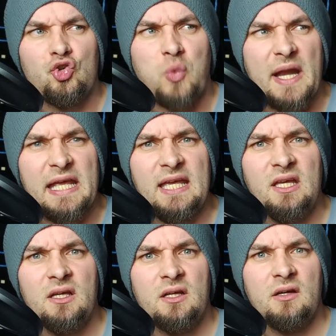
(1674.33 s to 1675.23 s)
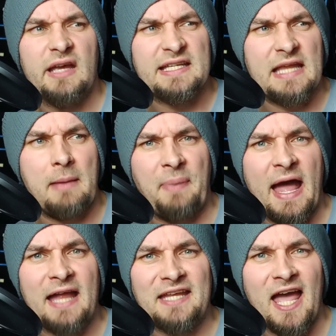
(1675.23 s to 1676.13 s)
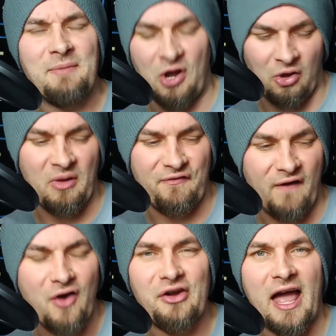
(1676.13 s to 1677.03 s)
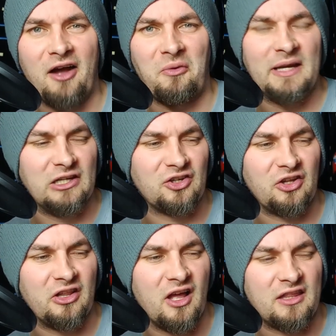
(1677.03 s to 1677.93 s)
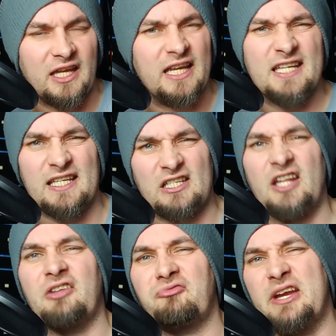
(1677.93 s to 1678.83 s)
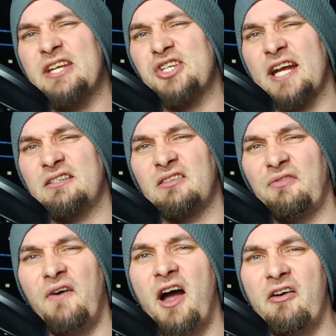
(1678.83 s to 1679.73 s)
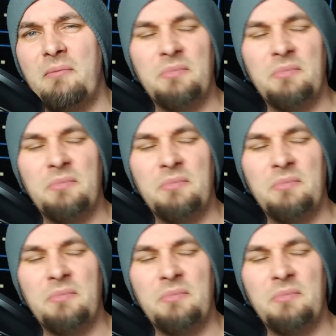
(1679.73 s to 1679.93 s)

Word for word: 20? Is it a bad game? I got my phone out and quickly looked online thinking, is this like the reject of the Fire